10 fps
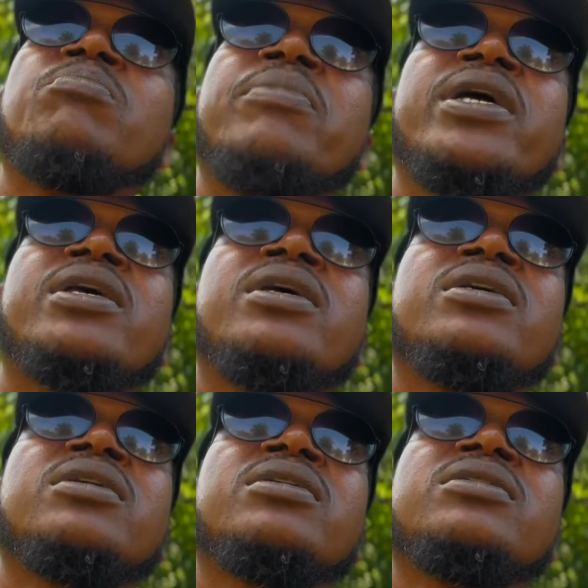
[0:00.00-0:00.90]

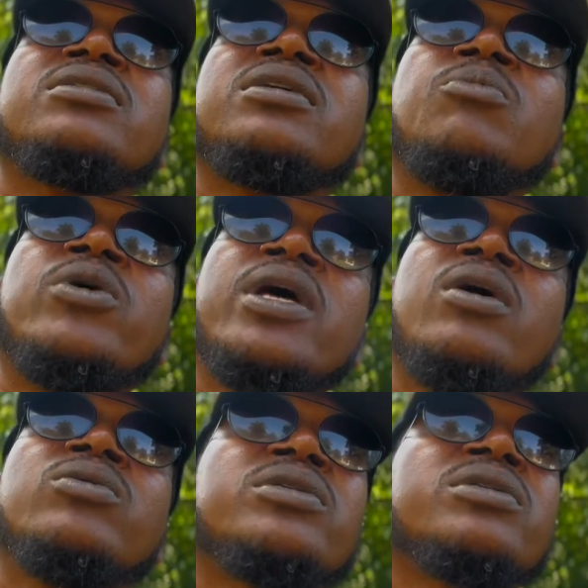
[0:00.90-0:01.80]
making someone
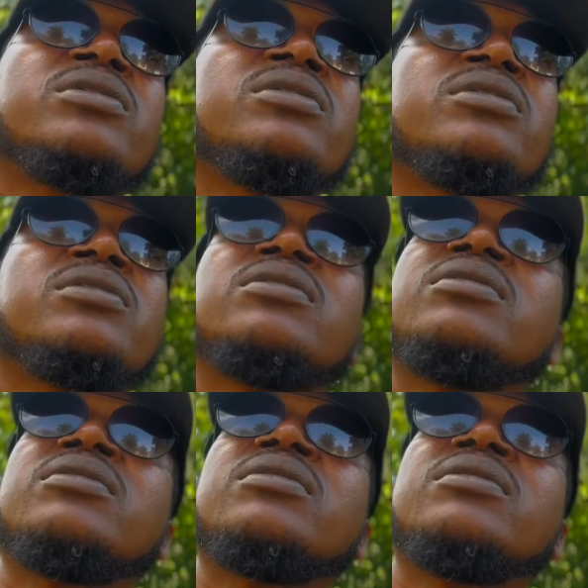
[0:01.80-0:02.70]
else
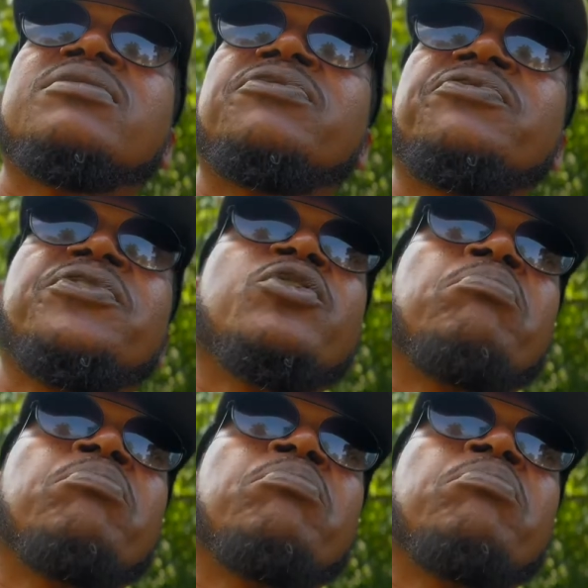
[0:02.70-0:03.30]
feel